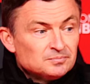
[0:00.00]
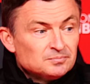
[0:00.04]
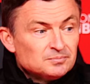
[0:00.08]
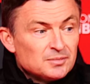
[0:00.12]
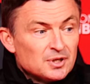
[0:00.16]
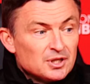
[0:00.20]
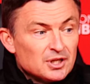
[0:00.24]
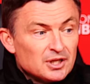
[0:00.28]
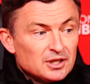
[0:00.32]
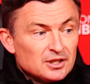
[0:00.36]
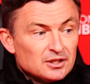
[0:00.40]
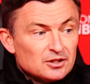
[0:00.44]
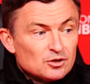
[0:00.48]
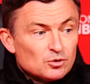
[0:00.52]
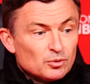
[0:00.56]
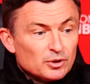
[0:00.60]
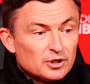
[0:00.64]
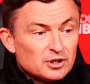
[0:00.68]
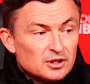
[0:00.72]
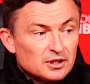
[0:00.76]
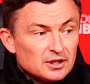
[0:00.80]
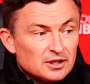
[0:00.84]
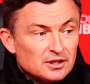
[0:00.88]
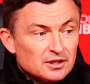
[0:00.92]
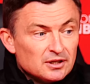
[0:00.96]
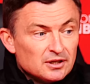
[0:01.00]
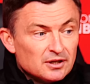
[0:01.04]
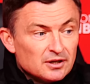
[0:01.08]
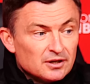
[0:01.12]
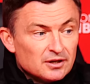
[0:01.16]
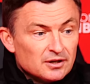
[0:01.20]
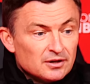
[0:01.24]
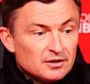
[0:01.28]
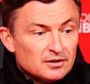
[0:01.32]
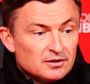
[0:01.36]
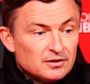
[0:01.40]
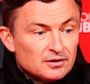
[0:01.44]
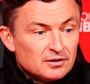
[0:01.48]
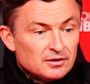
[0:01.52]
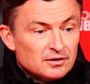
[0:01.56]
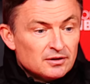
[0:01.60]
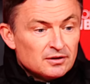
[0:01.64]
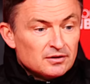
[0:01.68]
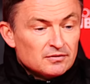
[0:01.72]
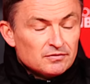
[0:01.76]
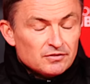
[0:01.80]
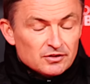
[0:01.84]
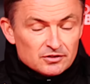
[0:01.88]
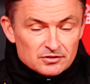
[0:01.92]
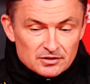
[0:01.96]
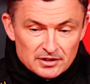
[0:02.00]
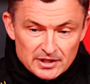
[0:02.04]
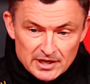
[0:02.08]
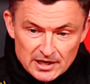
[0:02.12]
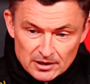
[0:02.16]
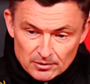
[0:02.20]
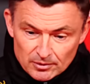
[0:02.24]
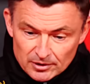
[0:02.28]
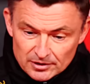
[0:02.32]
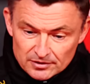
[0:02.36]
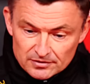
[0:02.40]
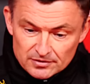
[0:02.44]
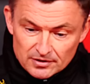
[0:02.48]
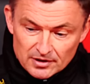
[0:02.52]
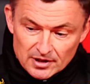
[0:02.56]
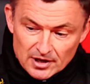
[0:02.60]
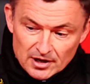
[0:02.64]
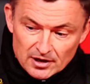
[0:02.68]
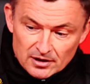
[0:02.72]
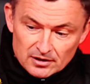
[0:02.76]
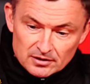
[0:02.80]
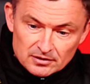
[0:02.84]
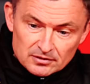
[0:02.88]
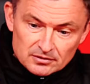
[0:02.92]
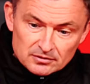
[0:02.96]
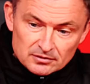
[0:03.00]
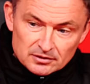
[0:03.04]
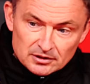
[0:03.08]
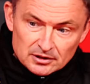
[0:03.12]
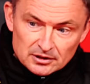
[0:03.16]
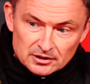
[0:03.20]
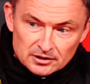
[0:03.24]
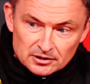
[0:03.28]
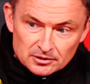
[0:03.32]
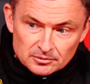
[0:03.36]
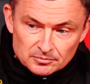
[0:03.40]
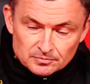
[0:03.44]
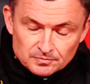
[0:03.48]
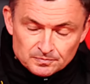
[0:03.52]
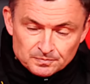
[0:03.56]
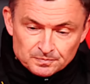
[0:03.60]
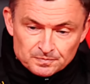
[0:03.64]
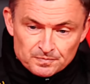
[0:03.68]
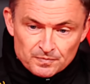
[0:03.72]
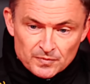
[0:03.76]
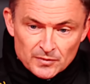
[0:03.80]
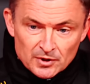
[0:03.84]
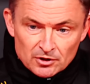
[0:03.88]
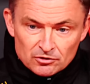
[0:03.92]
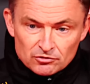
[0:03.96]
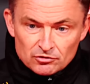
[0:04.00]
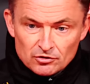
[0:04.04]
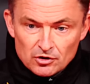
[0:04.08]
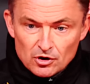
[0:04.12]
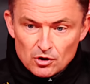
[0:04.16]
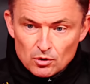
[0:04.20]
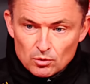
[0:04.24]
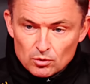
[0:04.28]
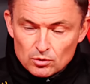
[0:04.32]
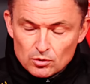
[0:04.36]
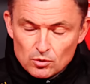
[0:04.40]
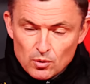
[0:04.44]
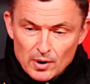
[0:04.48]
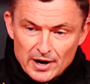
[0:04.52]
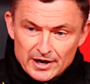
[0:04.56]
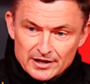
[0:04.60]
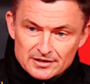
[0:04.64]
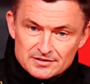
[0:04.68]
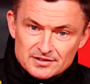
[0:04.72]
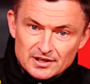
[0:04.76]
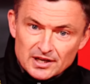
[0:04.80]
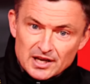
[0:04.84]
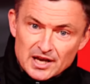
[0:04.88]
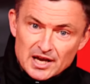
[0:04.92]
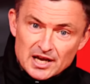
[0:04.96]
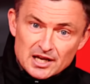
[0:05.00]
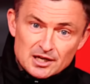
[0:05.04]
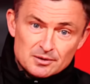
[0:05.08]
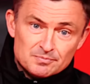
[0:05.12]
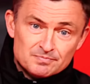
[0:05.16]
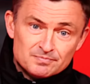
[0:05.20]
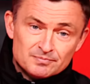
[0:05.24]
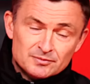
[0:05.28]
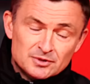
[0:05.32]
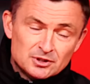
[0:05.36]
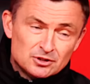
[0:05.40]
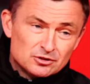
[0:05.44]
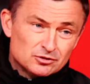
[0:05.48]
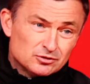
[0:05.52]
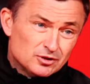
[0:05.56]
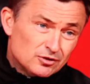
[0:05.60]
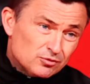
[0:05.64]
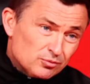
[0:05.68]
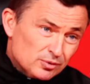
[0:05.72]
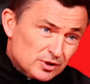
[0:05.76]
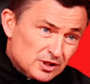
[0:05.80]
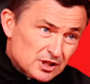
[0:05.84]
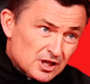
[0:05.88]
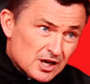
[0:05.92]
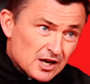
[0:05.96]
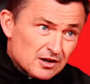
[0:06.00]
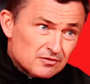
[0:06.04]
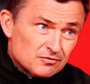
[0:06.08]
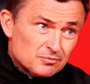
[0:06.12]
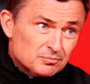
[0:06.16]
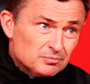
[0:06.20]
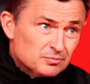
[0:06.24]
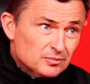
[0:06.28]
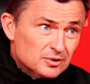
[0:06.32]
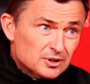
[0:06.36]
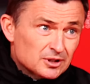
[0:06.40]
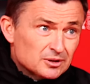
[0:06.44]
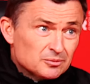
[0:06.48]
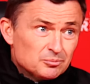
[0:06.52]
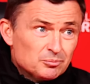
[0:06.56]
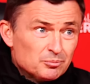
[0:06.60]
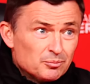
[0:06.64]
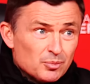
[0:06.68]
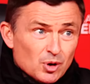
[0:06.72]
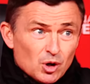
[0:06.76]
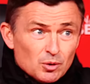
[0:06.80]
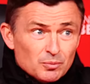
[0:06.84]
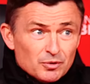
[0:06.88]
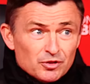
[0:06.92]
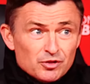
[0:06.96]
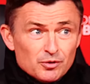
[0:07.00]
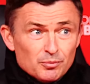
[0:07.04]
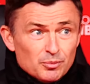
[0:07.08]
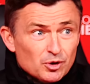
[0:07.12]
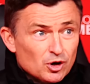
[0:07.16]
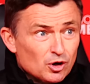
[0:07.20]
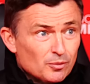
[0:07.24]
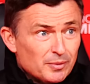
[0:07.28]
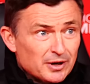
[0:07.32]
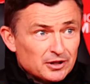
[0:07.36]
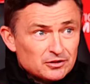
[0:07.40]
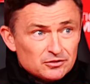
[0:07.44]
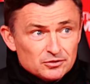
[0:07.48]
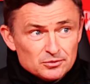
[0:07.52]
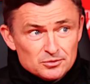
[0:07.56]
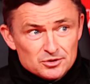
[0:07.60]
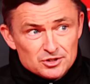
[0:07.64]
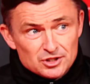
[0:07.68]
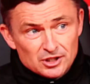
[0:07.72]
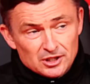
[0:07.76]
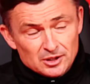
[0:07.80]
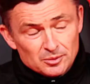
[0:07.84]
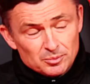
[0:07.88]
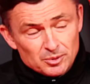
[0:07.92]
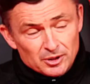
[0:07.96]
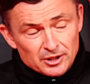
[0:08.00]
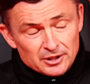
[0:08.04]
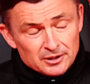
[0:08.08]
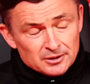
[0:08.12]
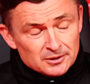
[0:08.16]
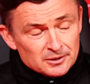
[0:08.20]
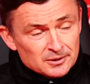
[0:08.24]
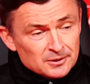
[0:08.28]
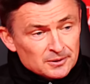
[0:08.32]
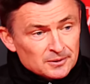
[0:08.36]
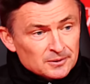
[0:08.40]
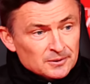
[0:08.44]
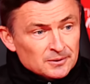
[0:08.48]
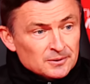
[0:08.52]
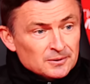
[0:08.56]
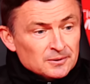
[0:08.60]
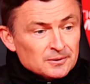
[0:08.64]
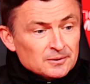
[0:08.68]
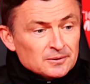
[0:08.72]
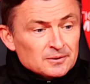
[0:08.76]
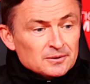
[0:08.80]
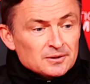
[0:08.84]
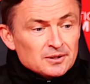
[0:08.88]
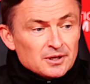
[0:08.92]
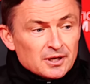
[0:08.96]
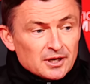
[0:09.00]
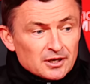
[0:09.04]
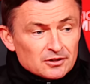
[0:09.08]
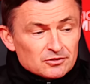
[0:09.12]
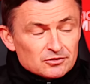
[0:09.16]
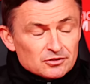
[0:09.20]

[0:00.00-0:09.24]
but then it quickly uh, fizzled out into that um, slow, quieter game. If we gave uh, Bournemouth the ball back too cheaply, yeah.